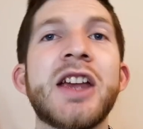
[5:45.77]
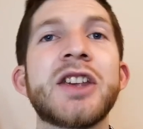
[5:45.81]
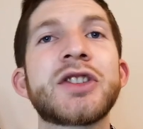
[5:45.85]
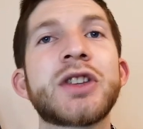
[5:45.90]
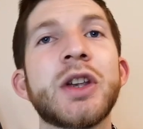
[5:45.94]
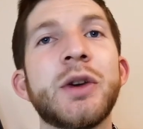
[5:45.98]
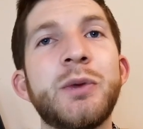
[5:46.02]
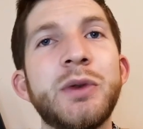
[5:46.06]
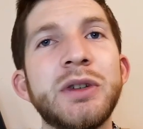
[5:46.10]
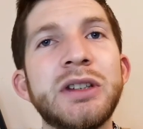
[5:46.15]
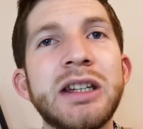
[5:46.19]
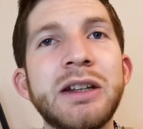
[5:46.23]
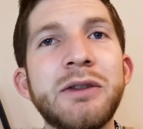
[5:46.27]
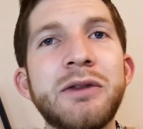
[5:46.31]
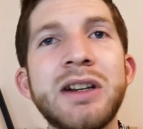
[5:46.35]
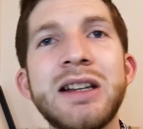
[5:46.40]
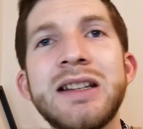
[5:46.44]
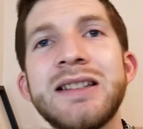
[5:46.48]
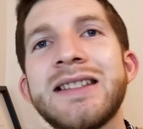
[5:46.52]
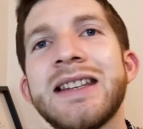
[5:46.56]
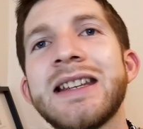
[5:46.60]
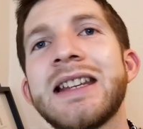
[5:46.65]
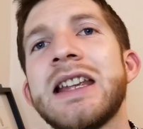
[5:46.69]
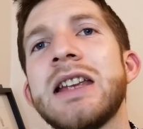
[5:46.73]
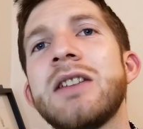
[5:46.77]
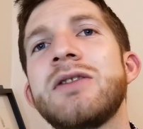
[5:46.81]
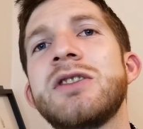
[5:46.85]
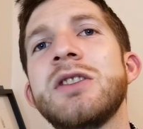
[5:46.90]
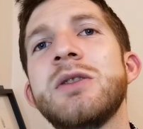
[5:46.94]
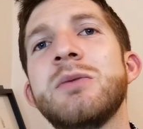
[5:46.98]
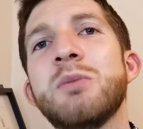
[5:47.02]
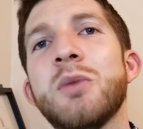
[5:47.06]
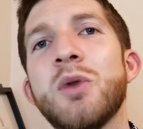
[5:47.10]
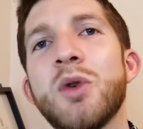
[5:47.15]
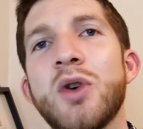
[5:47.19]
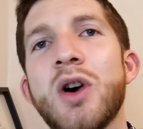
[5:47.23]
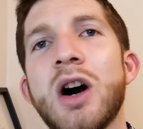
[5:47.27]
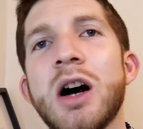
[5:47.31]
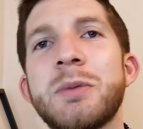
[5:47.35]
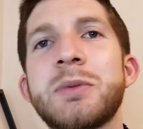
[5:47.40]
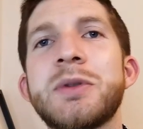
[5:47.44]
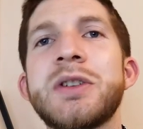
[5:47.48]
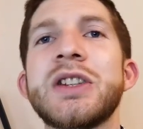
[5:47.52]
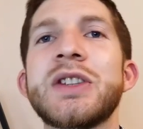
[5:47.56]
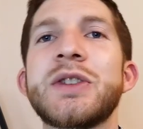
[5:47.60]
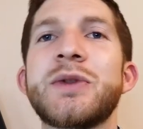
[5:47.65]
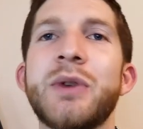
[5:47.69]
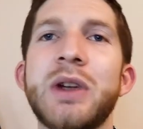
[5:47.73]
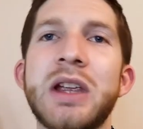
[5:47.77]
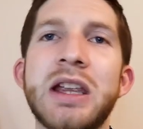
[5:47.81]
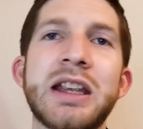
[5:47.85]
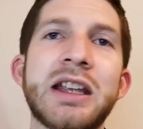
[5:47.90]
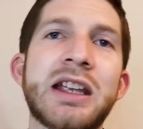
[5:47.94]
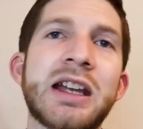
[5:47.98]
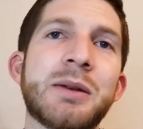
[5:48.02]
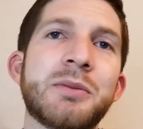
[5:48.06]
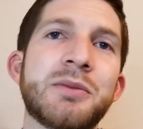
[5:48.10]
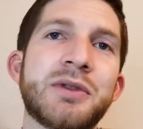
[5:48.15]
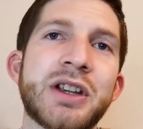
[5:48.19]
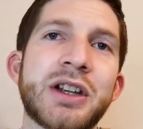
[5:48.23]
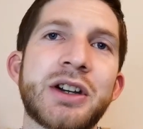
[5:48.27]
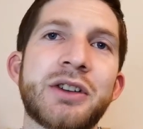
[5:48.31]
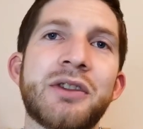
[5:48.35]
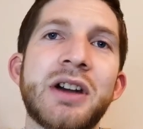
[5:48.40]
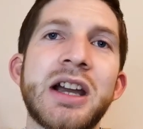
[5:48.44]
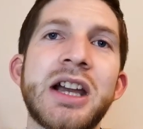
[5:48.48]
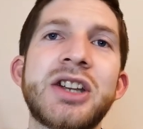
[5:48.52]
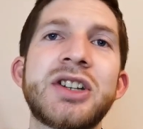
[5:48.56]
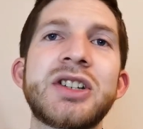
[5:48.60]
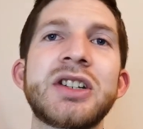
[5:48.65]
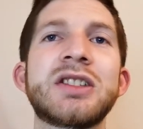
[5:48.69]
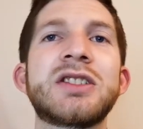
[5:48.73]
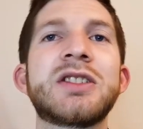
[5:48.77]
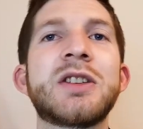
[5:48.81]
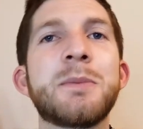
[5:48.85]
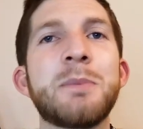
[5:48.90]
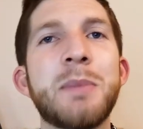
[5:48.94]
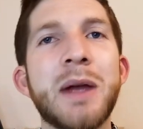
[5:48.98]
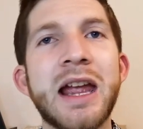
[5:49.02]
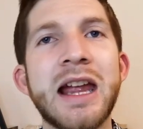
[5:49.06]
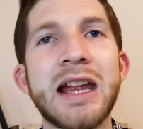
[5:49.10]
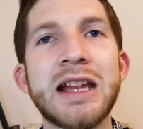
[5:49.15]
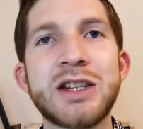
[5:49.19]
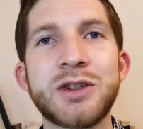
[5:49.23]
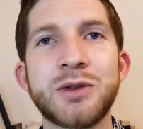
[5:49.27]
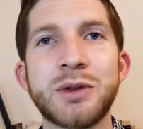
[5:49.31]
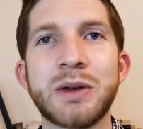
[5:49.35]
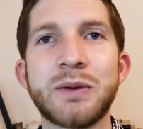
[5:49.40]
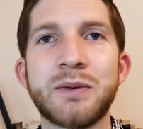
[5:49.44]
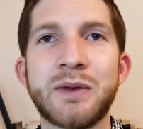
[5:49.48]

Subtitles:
So for dividends, it gives you more options for income generation to pay to